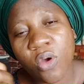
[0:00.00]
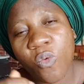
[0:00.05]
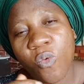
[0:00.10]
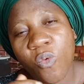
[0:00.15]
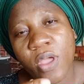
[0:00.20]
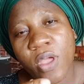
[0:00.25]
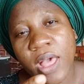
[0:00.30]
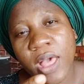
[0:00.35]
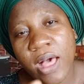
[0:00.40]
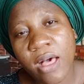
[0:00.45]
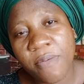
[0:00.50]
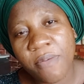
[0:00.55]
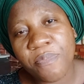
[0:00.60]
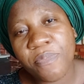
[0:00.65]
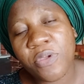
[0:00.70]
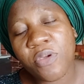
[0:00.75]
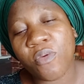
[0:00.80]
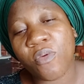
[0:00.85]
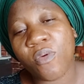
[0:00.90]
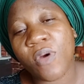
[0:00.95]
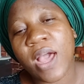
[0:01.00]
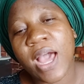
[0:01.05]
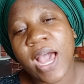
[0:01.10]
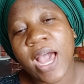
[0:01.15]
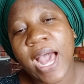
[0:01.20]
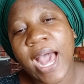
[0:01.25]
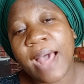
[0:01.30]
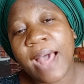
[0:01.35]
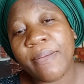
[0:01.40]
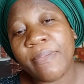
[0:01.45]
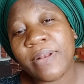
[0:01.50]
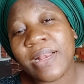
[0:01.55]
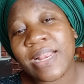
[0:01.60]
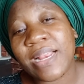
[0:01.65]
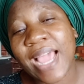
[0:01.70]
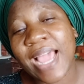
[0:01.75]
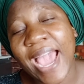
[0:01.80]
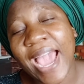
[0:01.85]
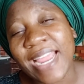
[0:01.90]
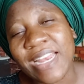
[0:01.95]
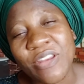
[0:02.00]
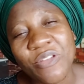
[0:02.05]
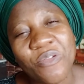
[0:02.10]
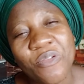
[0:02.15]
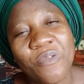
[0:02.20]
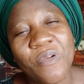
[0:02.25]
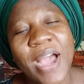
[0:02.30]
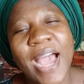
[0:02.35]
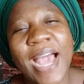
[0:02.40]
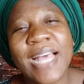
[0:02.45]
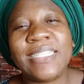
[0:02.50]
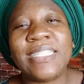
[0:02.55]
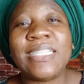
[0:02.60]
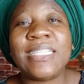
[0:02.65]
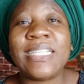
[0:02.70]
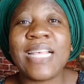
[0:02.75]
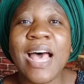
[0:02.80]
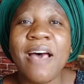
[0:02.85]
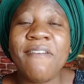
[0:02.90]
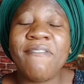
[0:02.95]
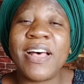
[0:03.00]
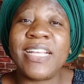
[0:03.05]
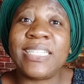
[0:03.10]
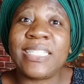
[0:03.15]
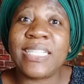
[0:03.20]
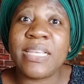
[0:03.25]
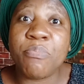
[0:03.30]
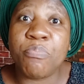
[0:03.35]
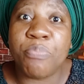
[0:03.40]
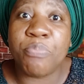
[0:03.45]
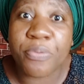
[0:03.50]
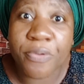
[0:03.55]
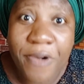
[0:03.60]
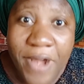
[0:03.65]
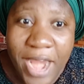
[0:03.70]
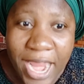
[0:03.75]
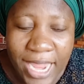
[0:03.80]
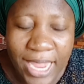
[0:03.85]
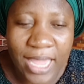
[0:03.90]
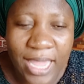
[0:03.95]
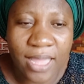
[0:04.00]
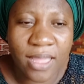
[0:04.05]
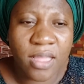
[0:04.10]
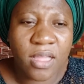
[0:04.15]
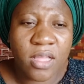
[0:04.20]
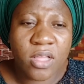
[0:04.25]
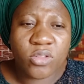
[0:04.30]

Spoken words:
will help you and guide you and serve as a brake,